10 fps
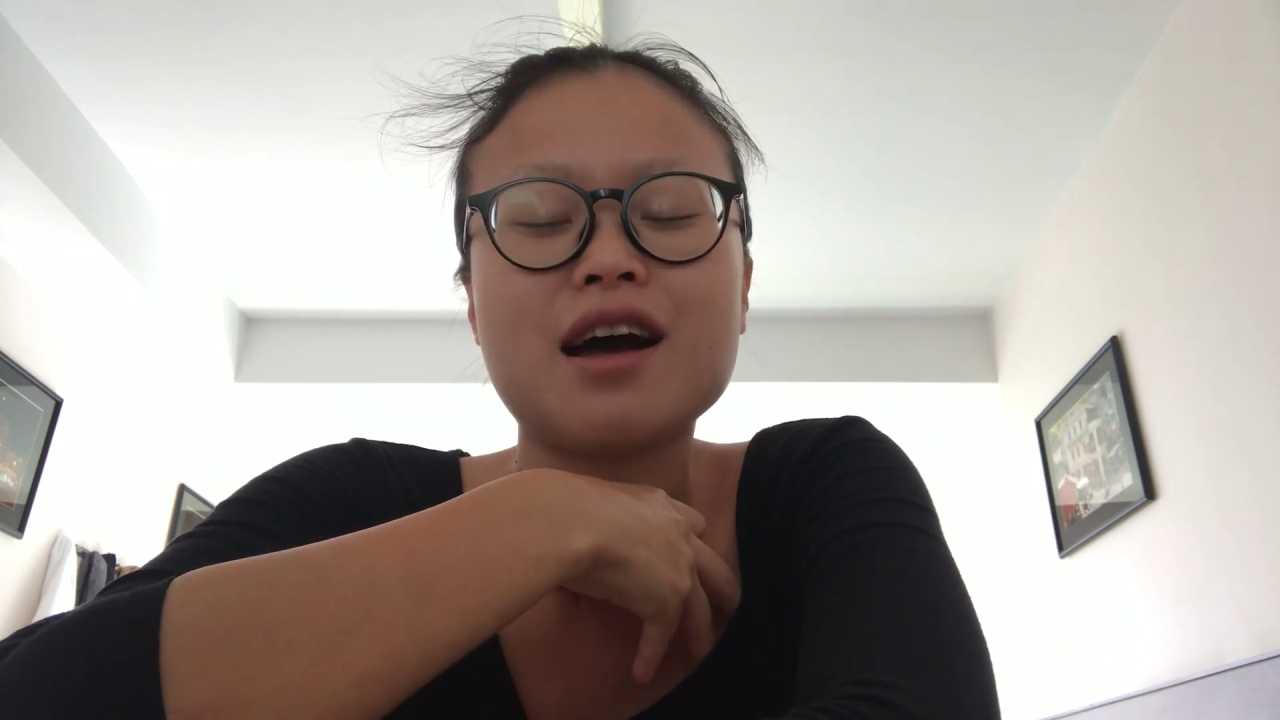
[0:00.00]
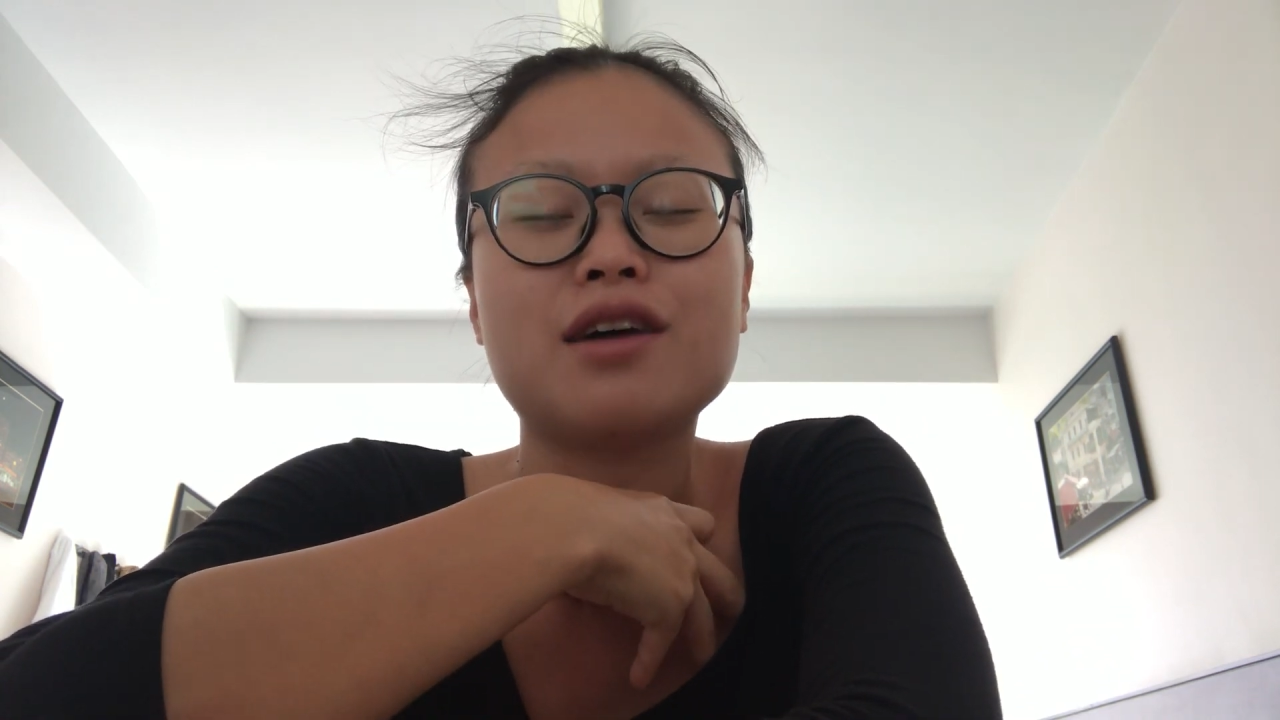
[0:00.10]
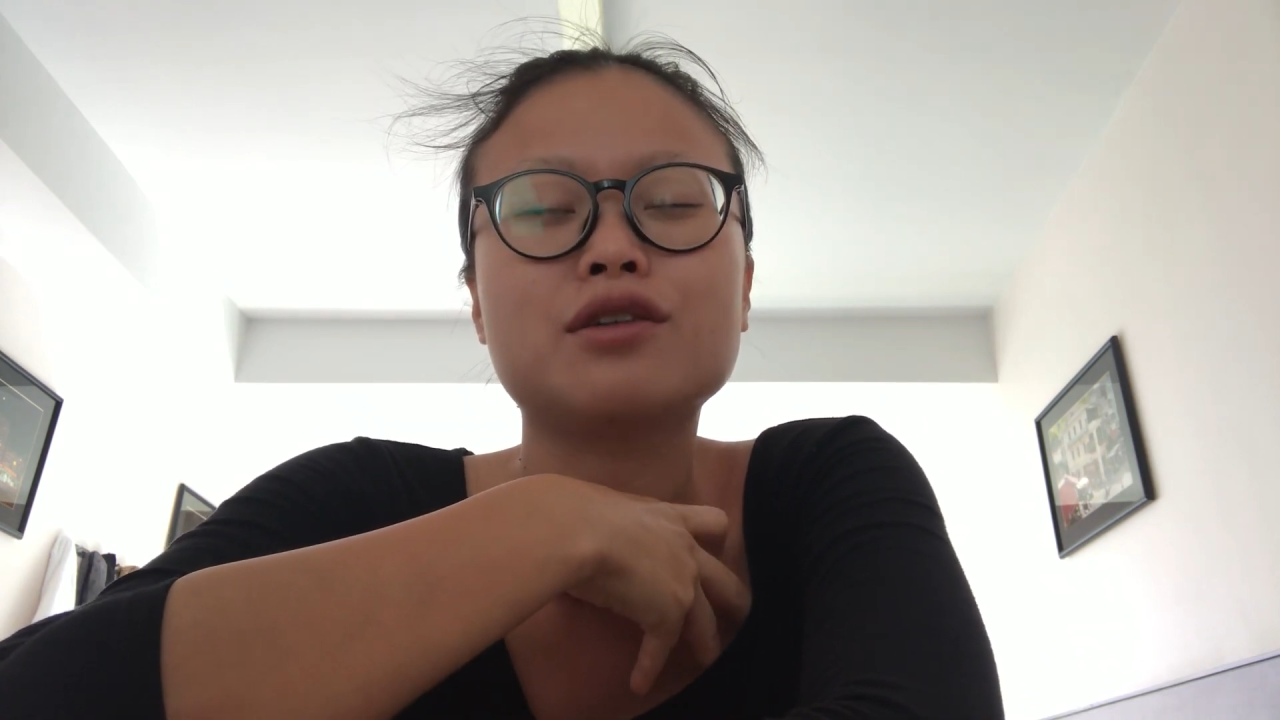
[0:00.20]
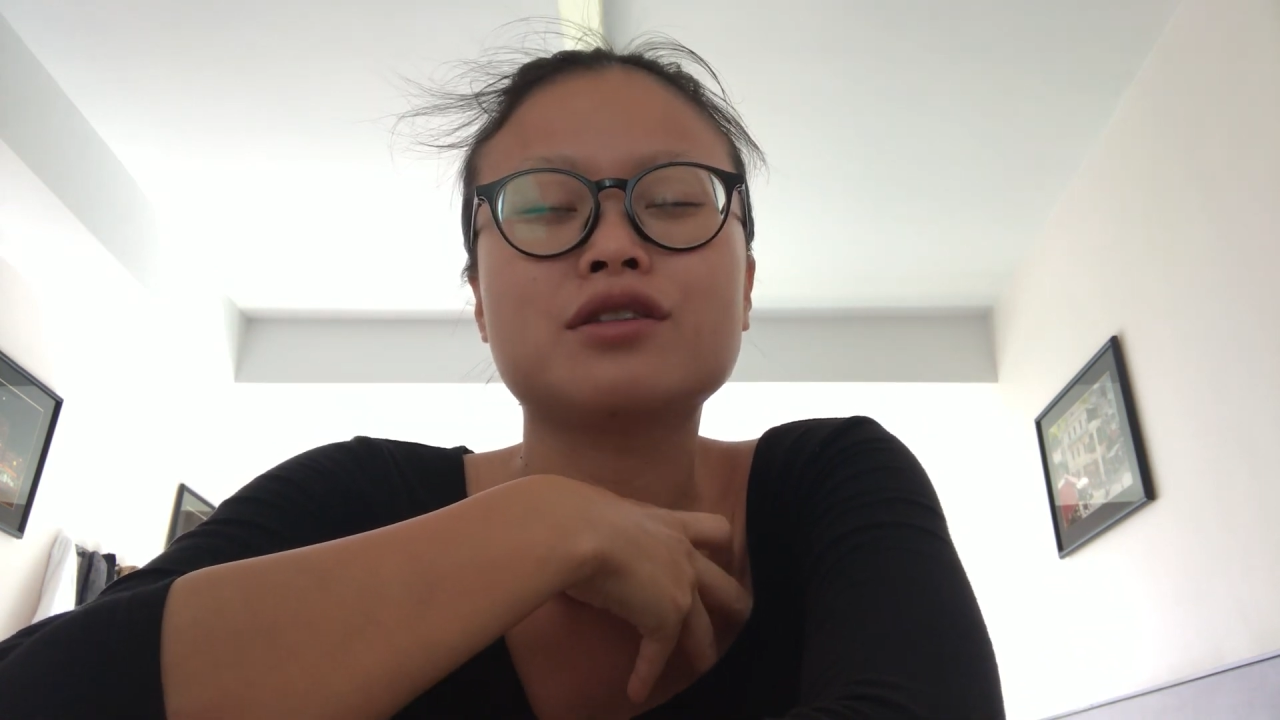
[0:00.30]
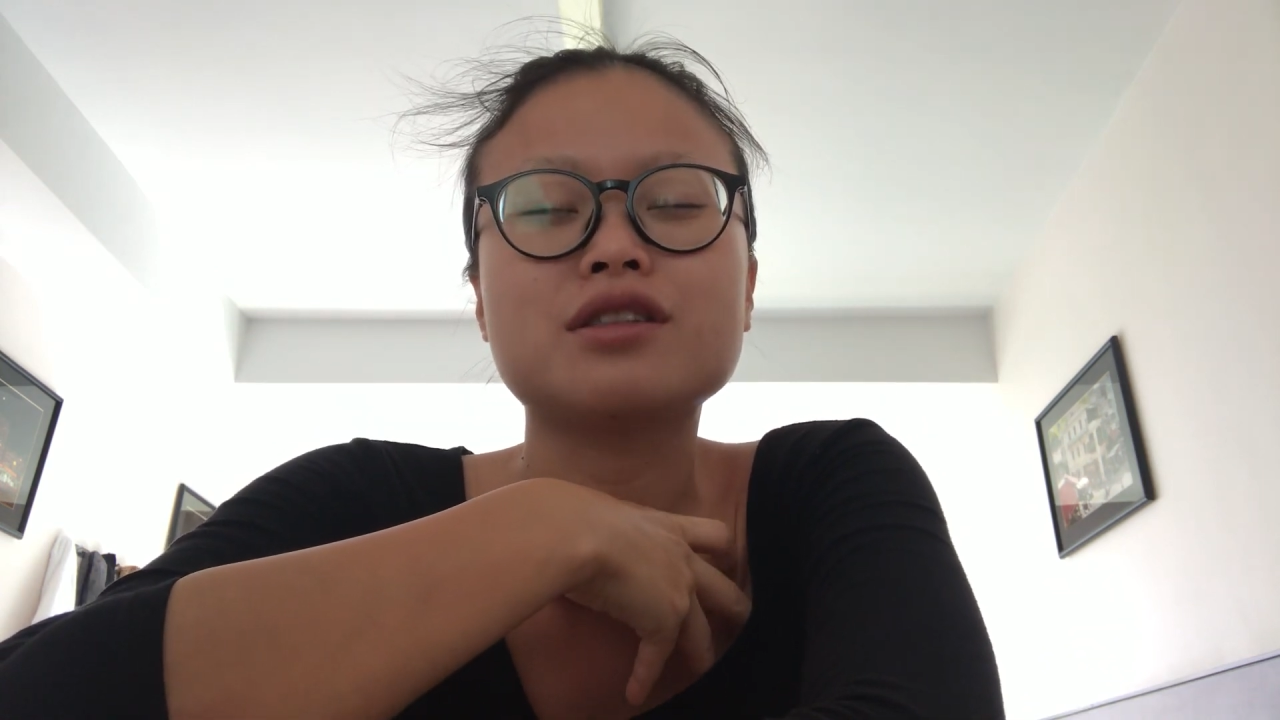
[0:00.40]

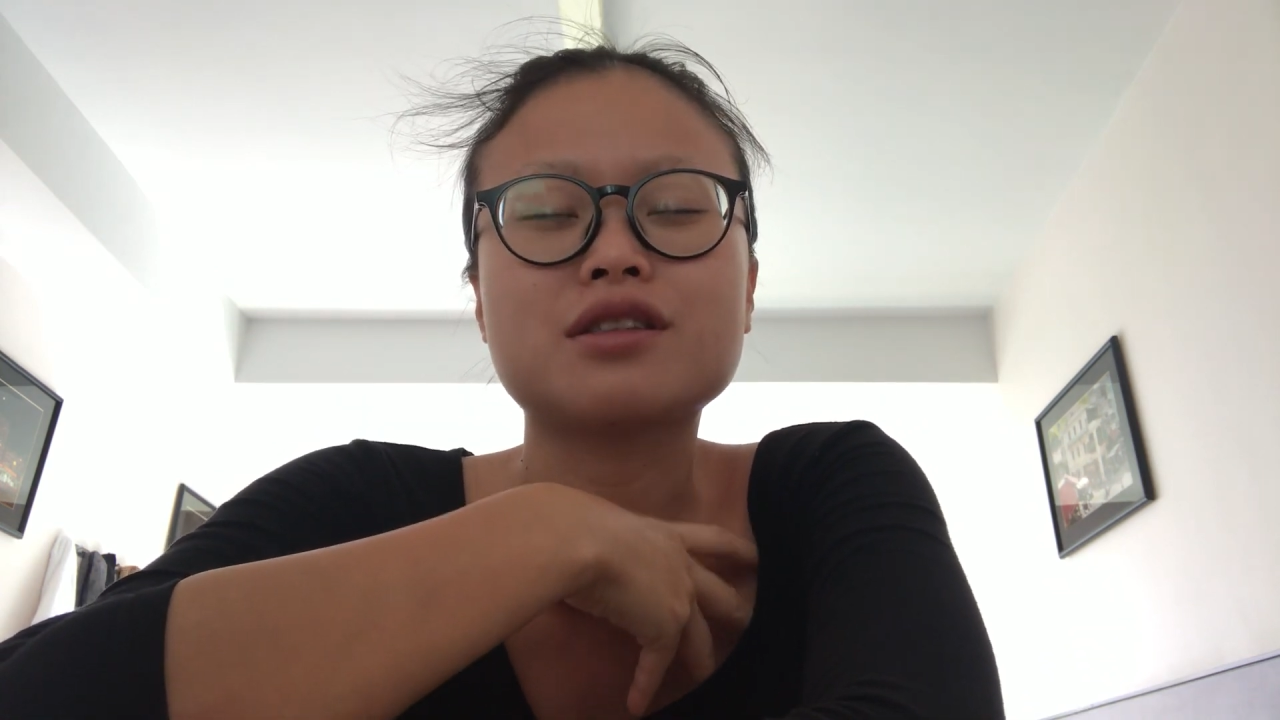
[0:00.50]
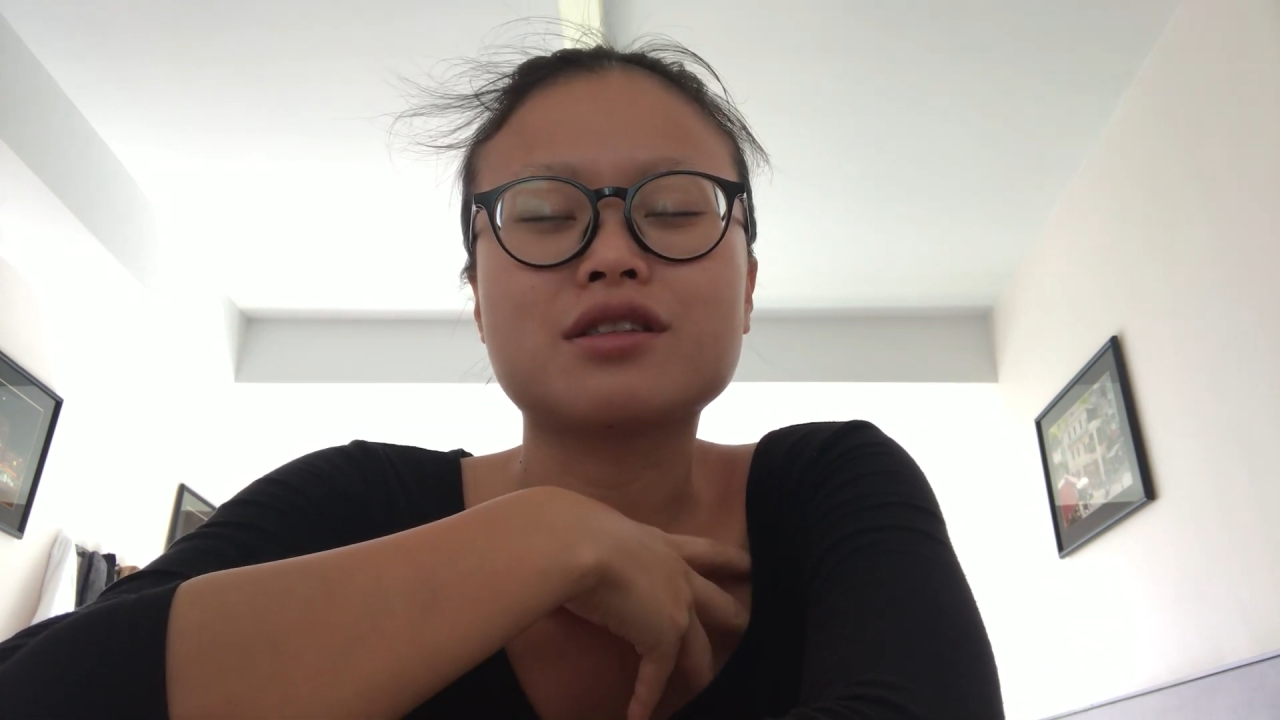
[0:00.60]
how the